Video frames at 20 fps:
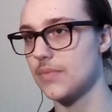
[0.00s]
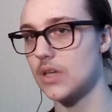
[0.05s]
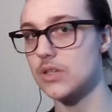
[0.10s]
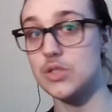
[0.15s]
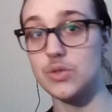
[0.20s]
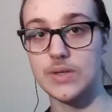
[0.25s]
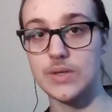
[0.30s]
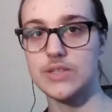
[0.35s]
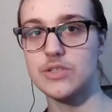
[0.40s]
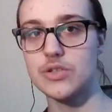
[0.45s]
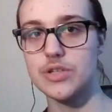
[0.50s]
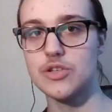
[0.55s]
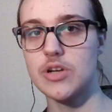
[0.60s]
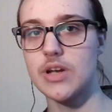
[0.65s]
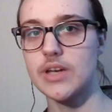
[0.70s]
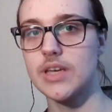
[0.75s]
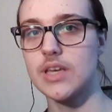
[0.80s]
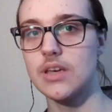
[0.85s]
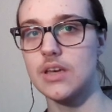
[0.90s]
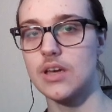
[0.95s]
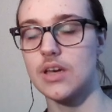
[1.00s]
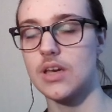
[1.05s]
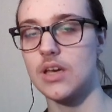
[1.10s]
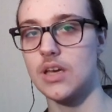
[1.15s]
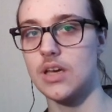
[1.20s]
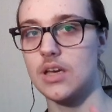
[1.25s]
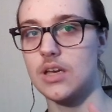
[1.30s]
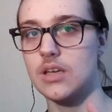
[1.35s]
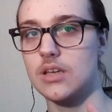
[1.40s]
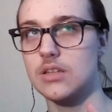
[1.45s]
history tracking,
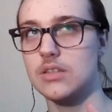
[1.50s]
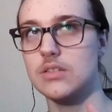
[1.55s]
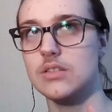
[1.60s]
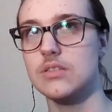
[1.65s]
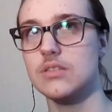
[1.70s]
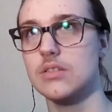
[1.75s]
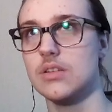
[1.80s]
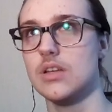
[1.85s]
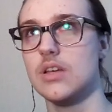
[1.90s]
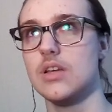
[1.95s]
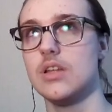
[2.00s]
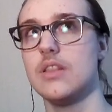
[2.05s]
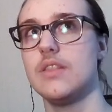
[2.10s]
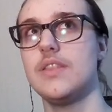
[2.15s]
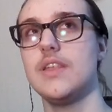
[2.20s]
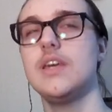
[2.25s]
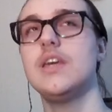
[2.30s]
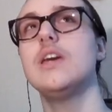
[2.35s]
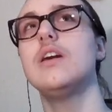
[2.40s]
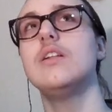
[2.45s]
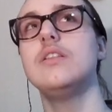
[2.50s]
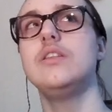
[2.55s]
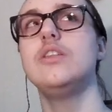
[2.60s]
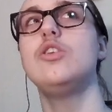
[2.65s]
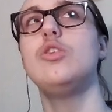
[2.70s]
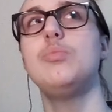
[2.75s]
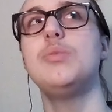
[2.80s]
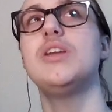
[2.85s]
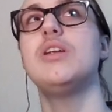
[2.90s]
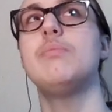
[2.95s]
thinking a
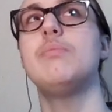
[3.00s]
little bit